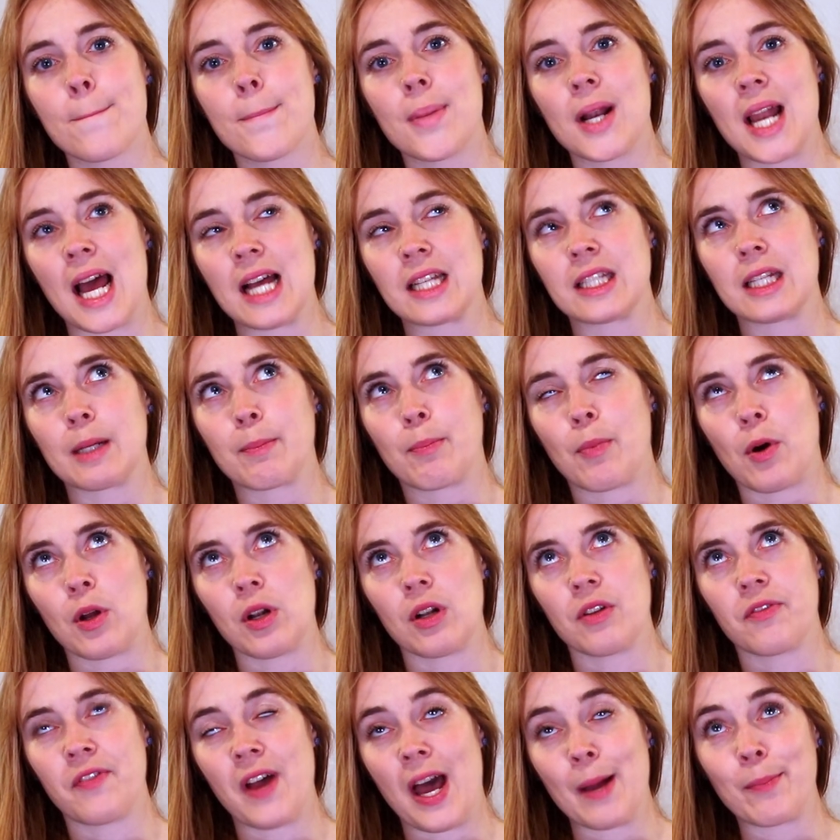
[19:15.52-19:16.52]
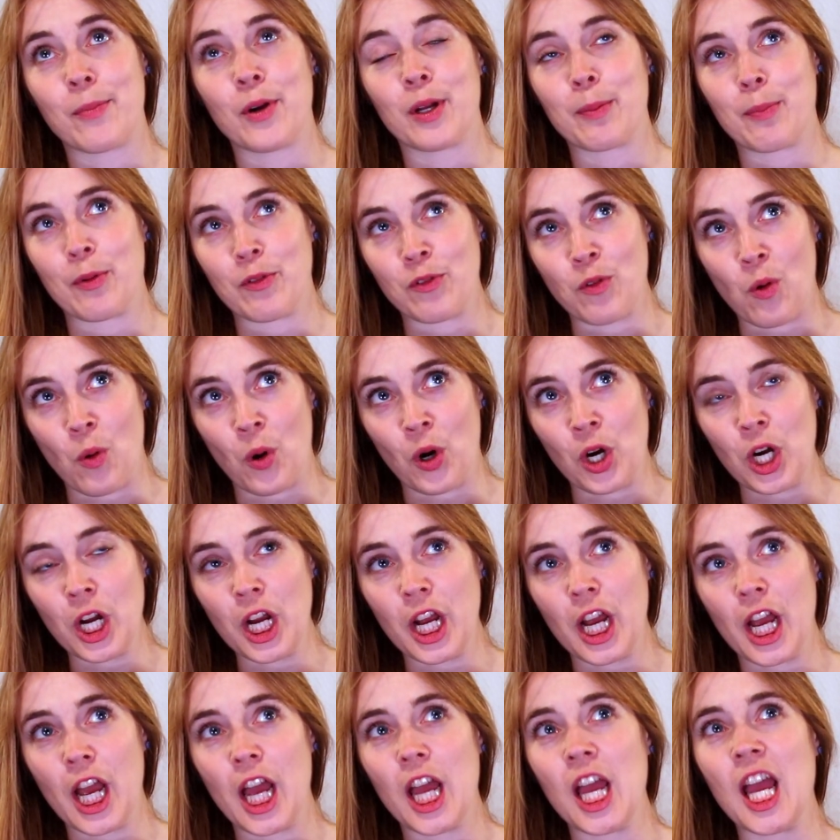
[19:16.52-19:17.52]
plastic bottle fabric
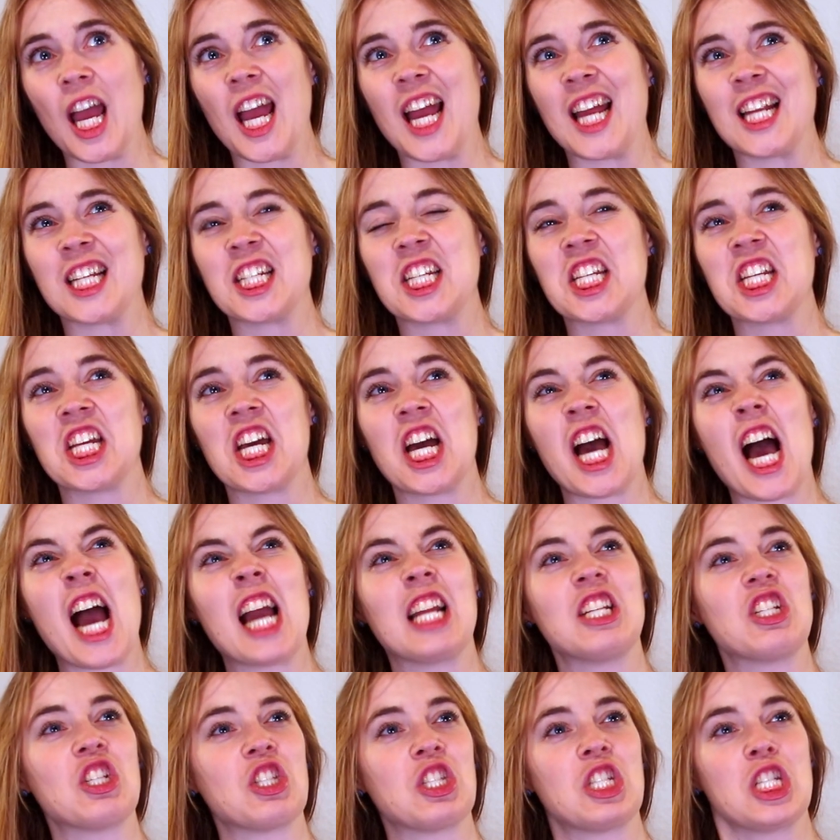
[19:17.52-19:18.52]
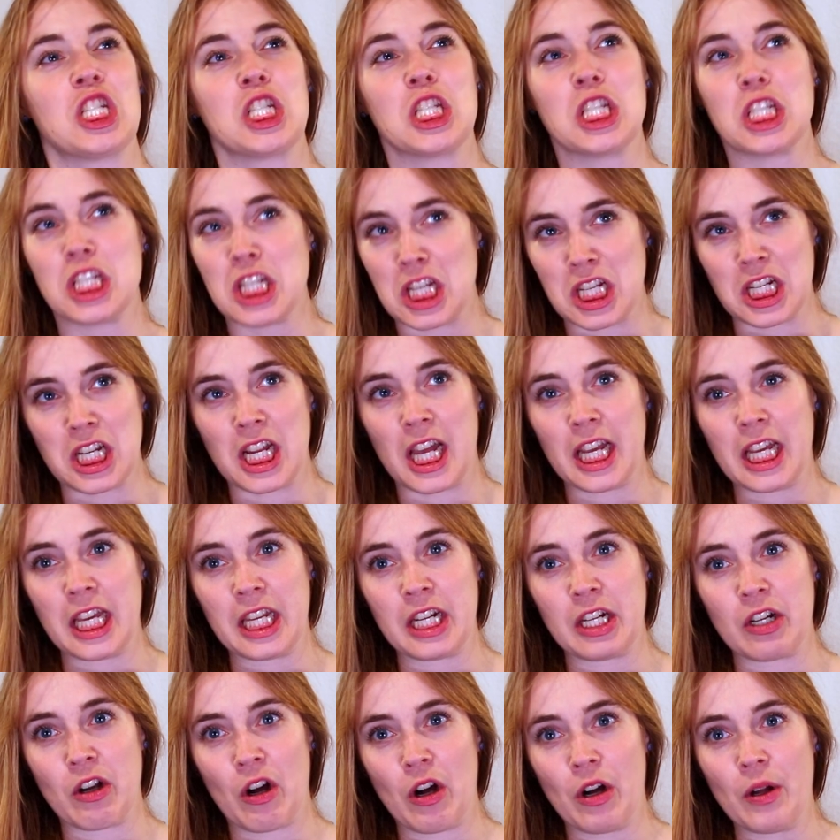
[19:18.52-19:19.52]
before, and I just didn't like
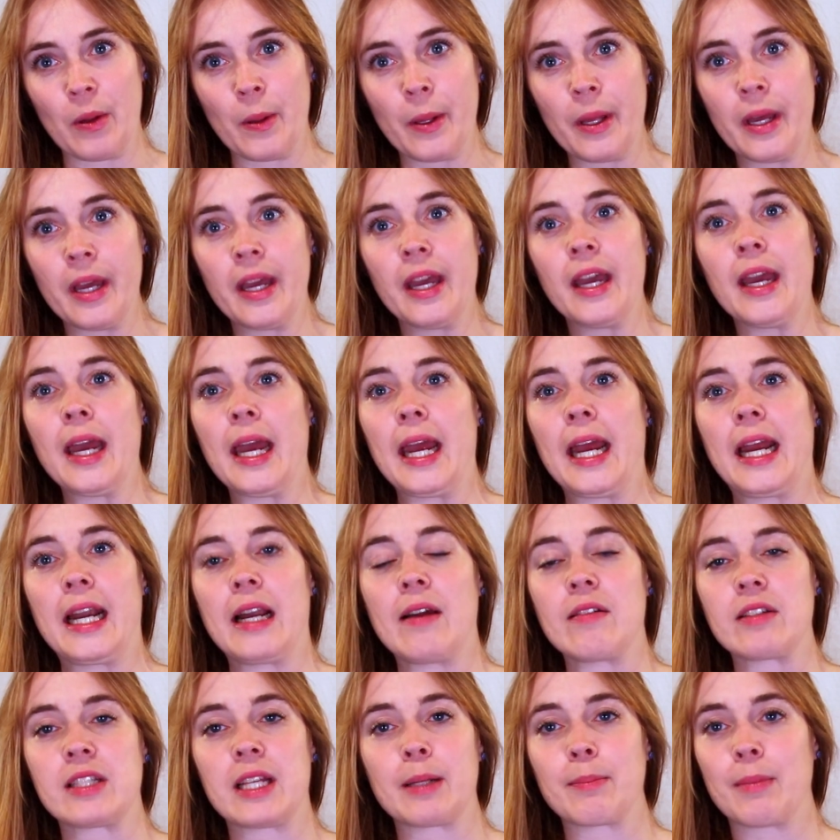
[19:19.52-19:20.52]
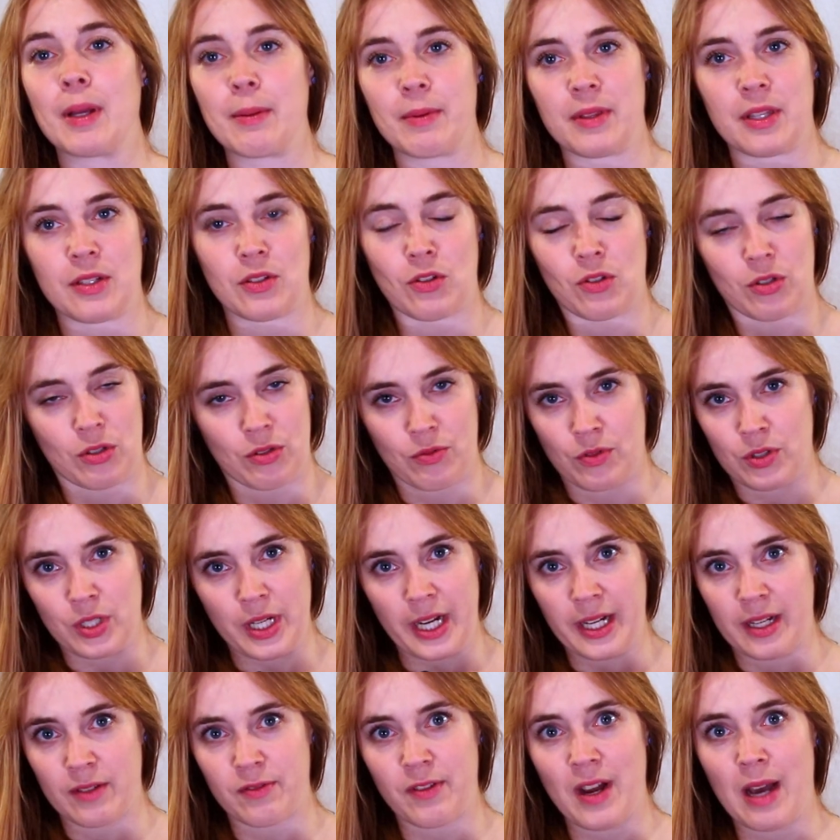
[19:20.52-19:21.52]
it at all. And I was like, maybe that's just
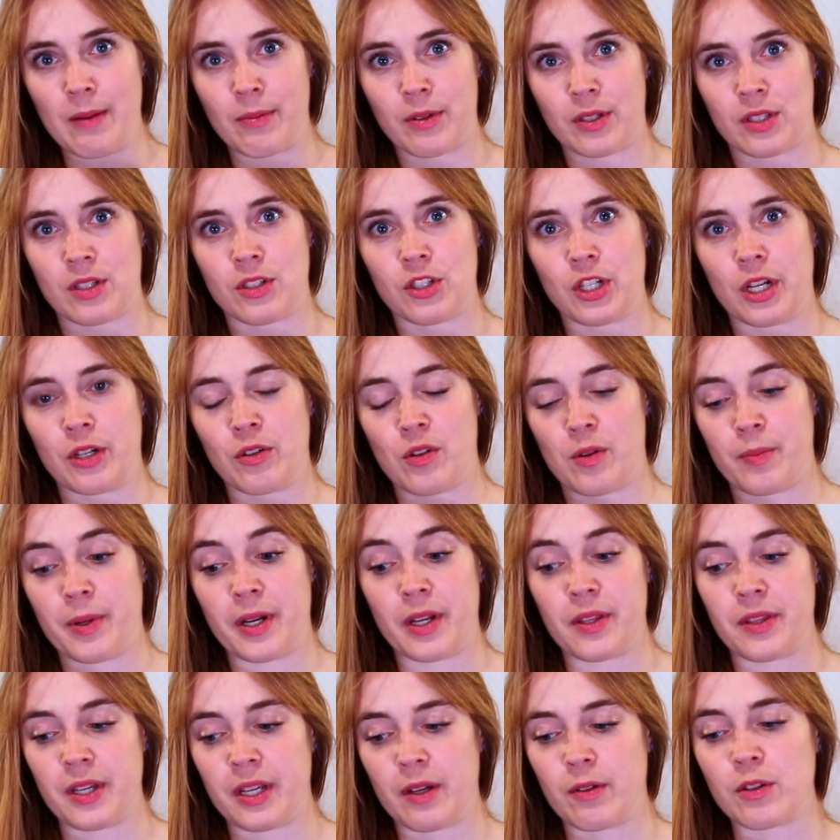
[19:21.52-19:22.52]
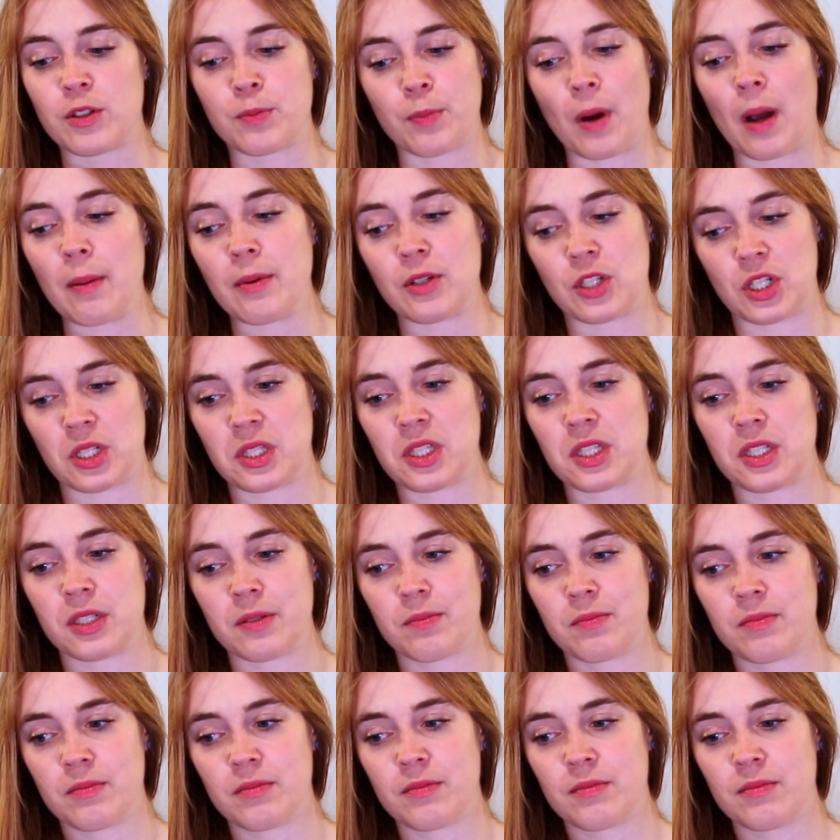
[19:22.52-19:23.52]
recycled fabrics in general, but I think it was probably
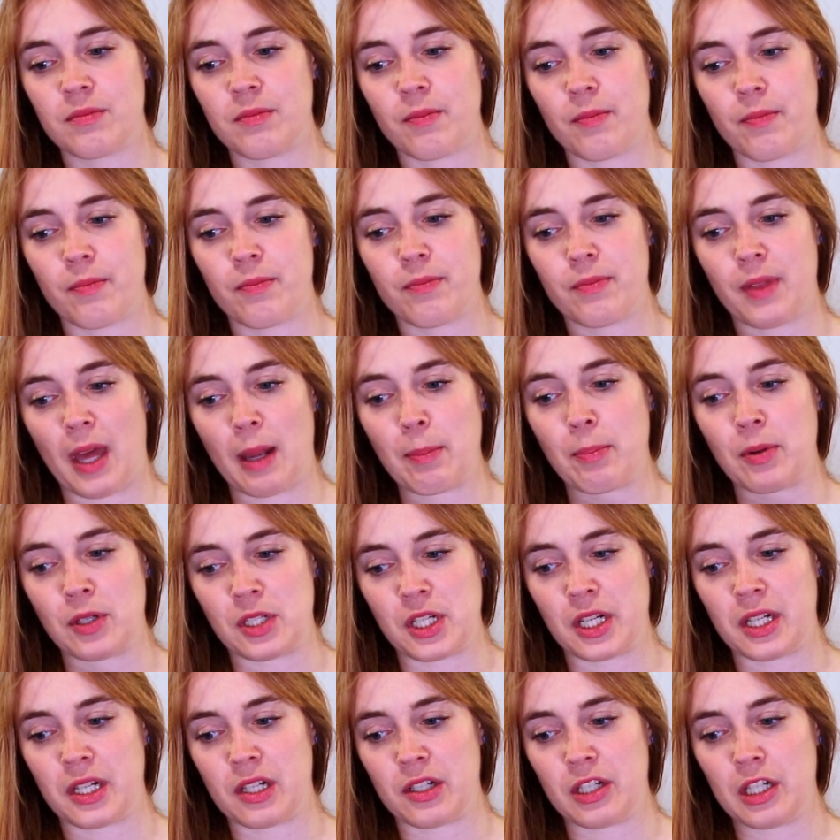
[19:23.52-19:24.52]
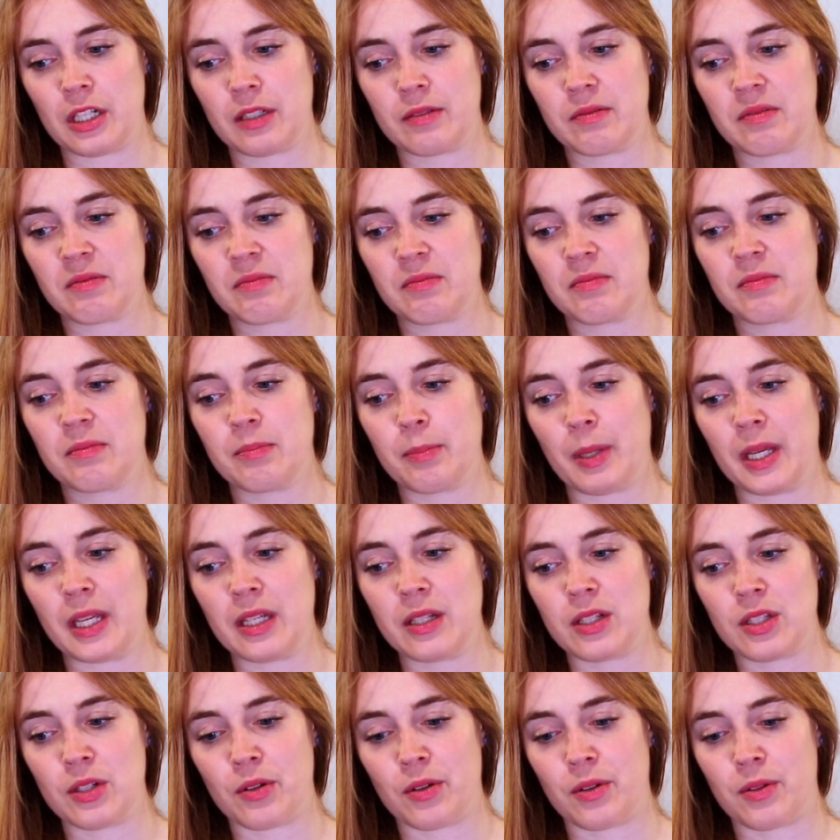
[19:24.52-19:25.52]
just that particular
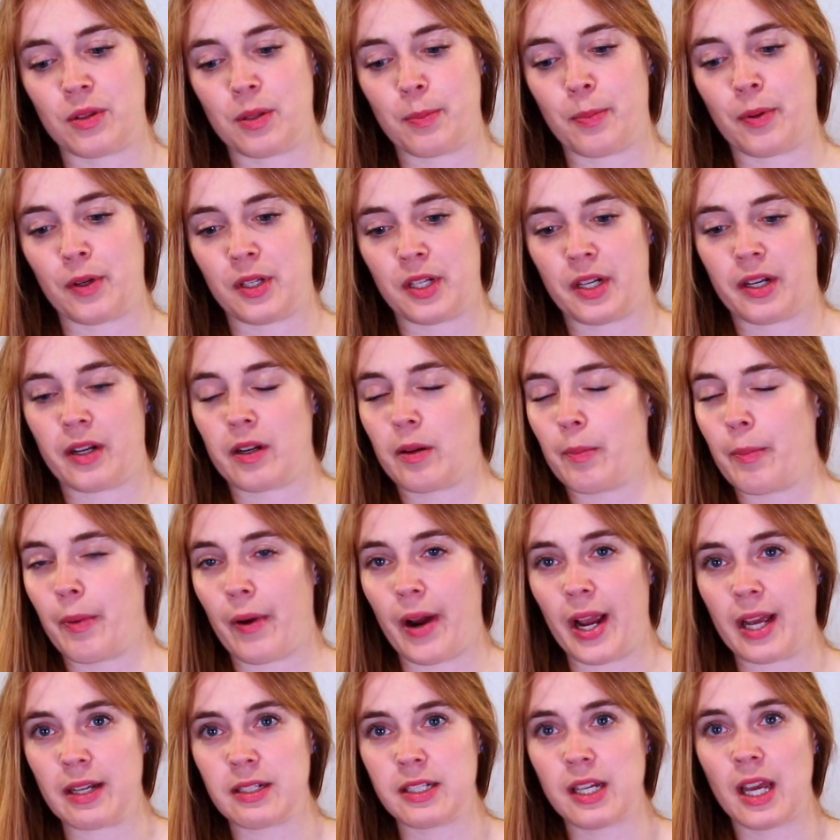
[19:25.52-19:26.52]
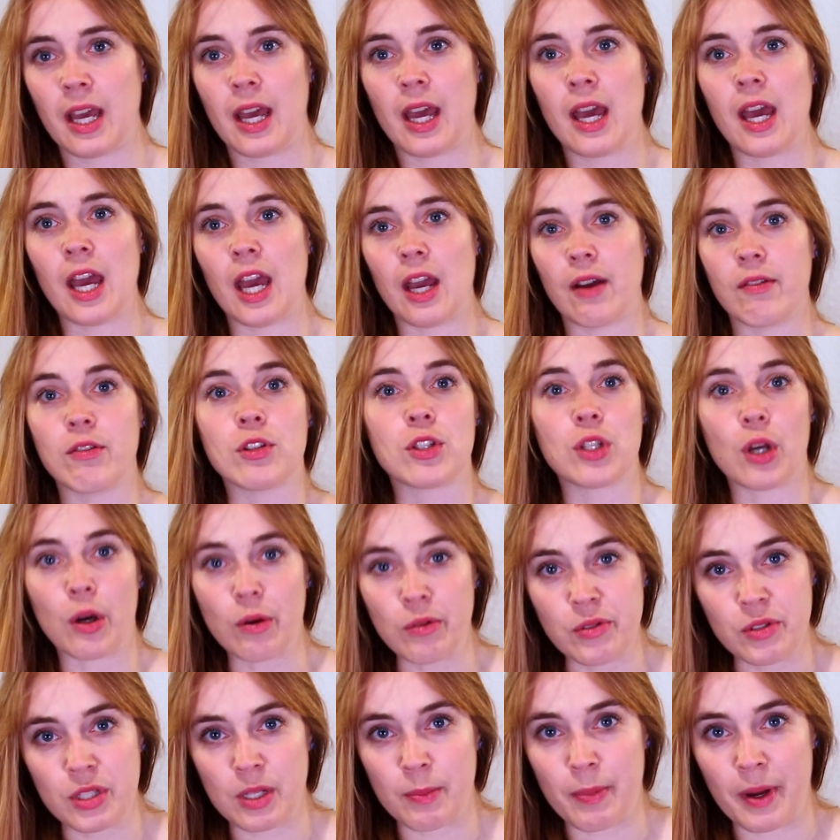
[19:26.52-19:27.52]
piece or the particular brand. It was
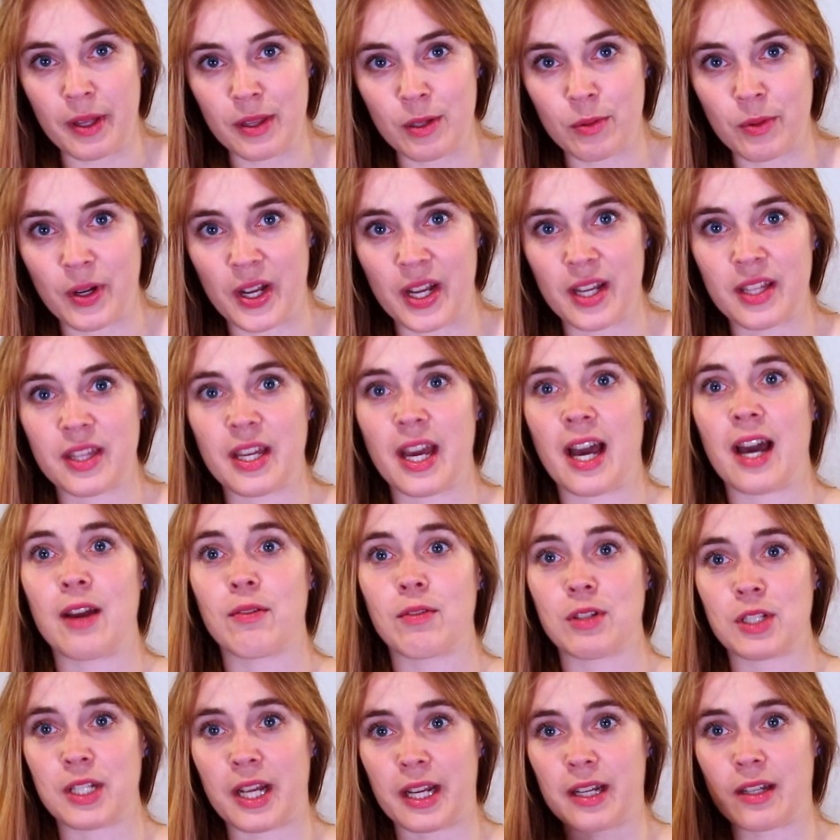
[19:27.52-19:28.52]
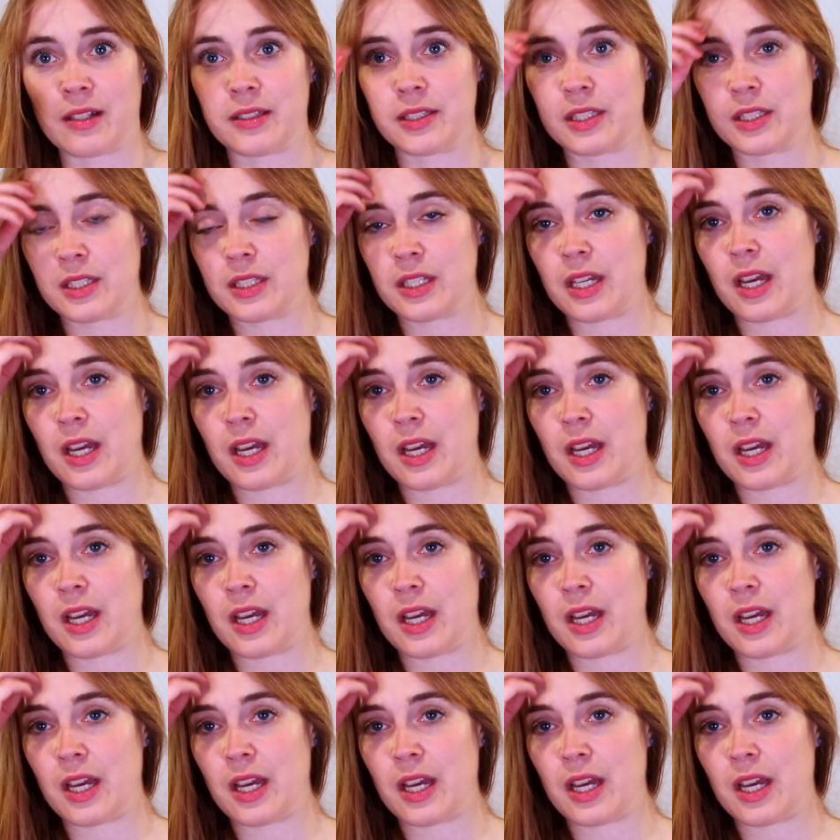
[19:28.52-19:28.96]
Onzy, by the way. They had recycled